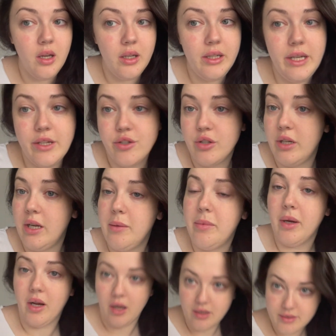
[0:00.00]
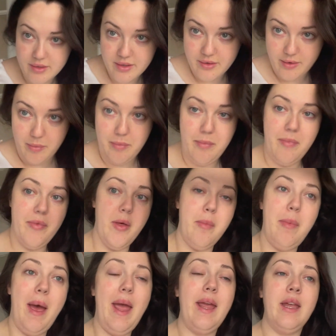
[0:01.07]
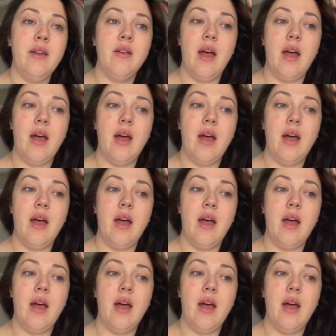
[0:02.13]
literally, because the pain